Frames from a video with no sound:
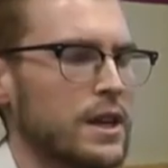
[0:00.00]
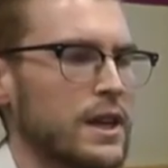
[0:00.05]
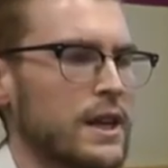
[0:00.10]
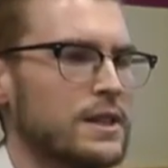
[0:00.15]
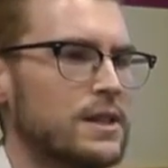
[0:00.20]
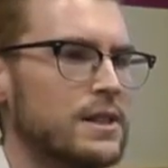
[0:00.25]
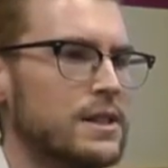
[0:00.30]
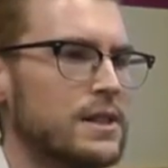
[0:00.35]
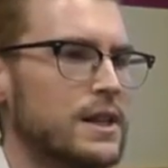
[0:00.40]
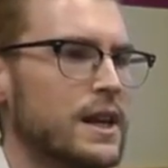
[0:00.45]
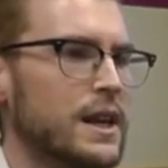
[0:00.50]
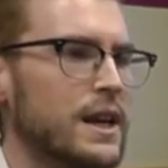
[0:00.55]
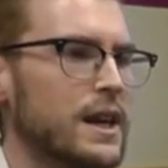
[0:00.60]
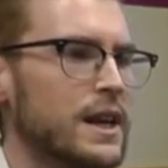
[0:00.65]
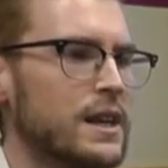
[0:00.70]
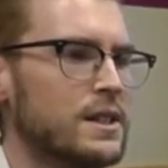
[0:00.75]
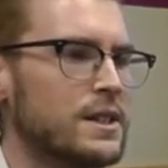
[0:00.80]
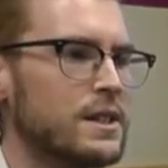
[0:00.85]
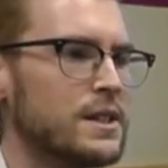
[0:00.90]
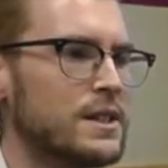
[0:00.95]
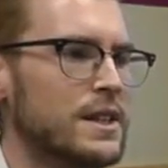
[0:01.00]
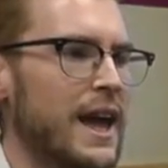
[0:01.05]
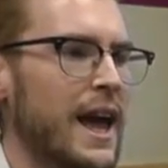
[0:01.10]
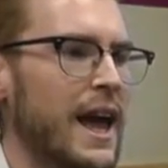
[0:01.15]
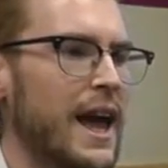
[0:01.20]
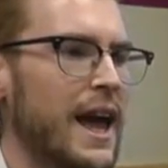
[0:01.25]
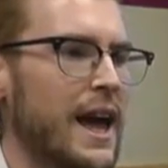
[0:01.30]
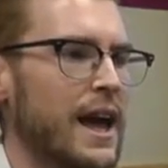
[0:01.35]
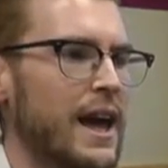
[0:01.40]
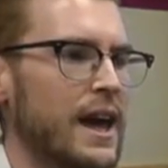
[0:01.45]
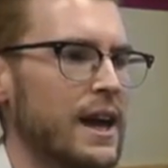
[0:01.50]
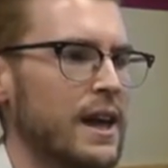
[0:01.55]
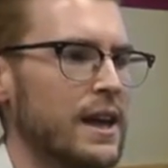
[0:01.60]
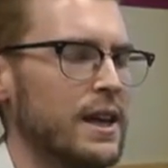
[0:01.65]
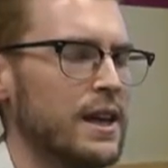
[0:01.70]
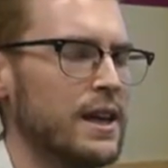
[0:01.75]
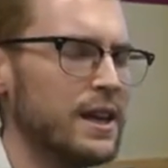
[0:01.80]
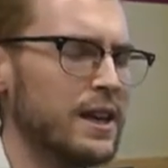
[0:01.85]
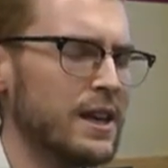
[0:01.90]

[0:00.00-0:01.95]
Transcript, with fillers: it's here to stay.